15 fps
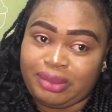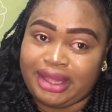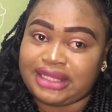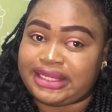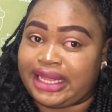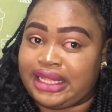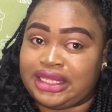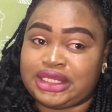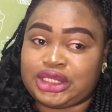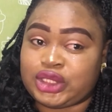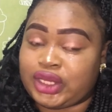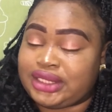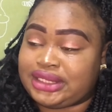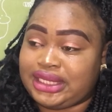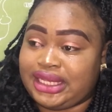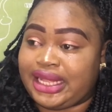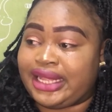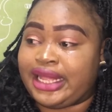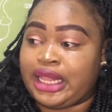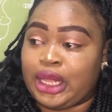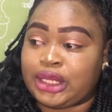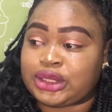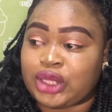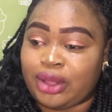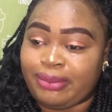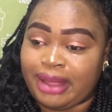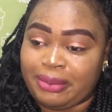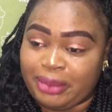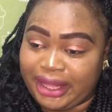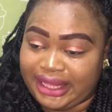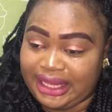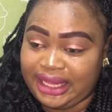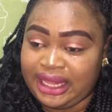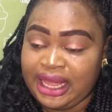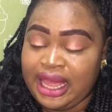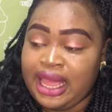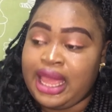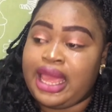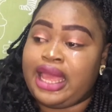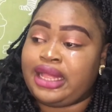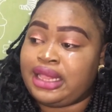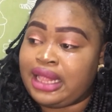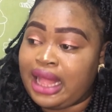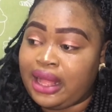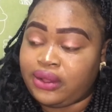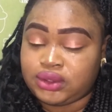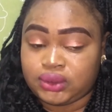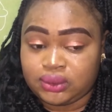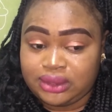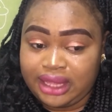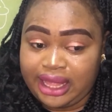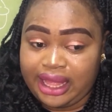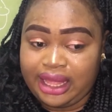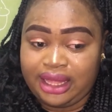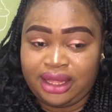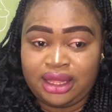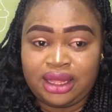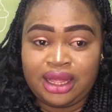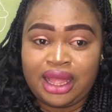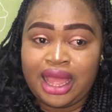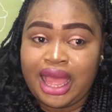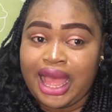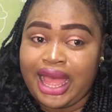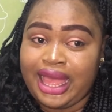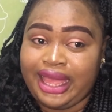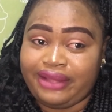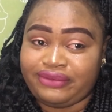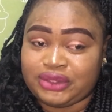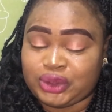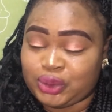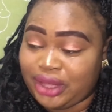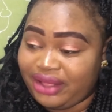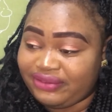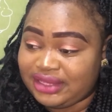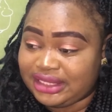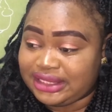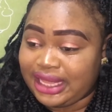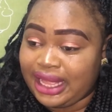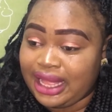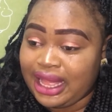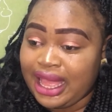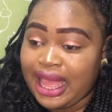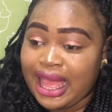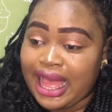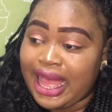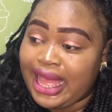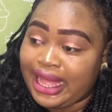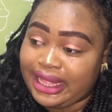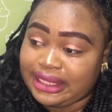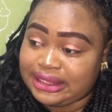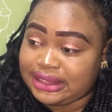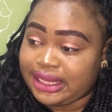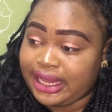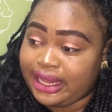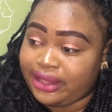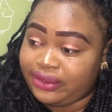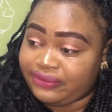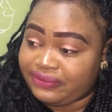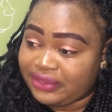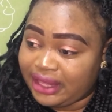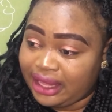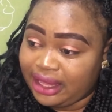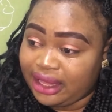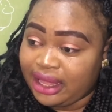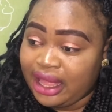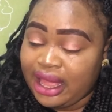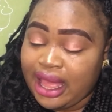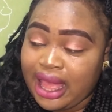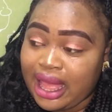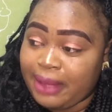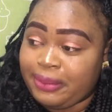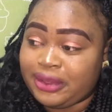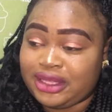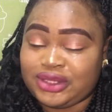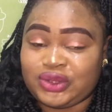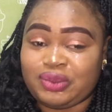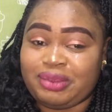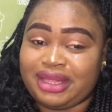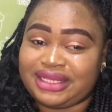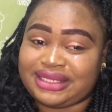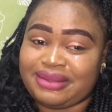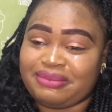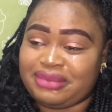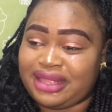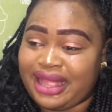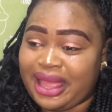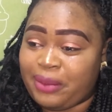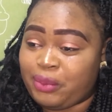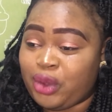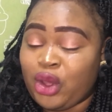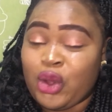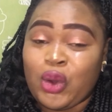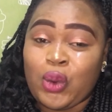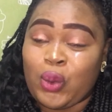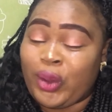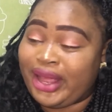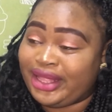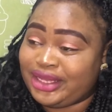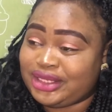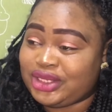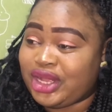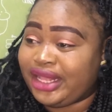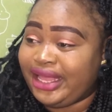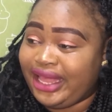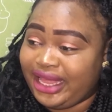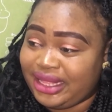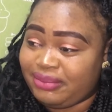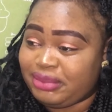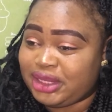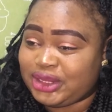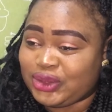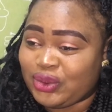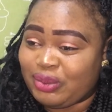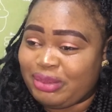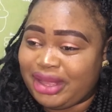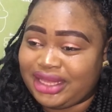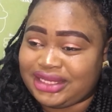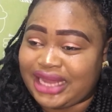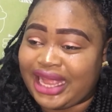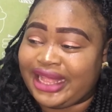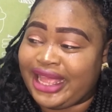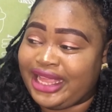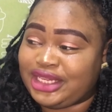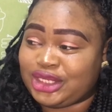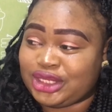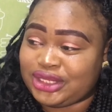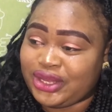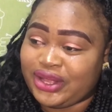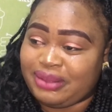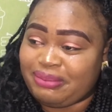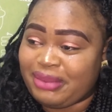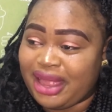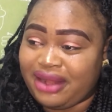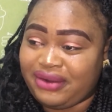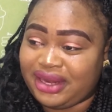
I didn't succeed and I lost all my money. And now today, I have to have this. I had this kind of thing happening to me same time. Why does God hate me so much? And I just got married.